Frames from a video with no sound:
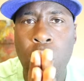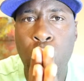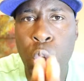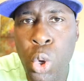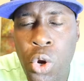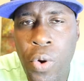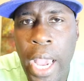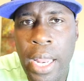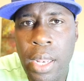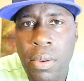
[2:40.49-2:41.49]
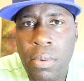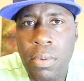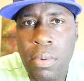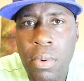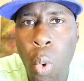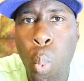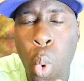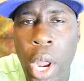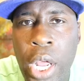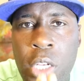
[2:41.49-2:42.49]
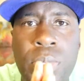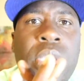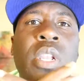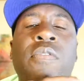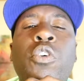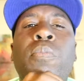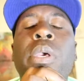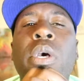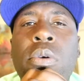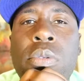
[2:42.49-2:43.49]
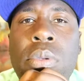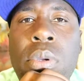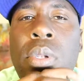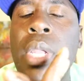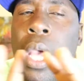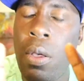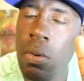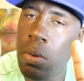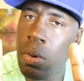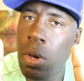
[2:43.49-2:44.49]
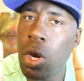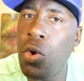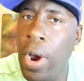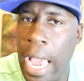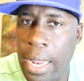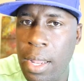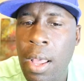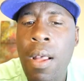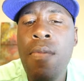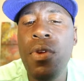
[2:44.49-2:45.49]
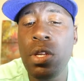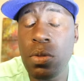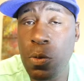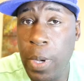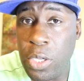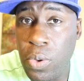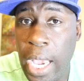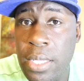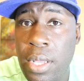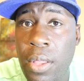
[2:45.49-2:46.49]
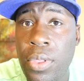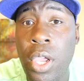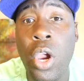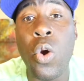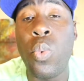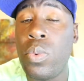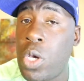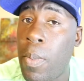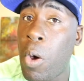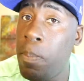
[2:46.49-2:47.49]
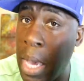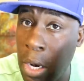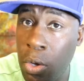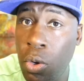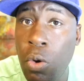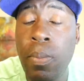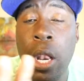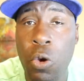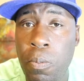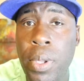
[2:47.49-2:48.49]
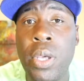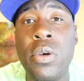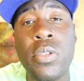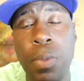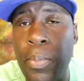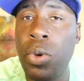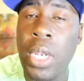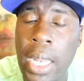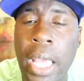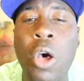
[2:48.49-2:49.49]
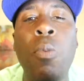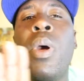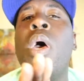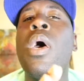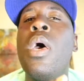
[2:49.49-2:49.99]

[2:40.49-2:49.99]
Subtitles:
You created 100% of your bills. Now, granted, there's some special cases out there when we're talking about medical bills, people need to help.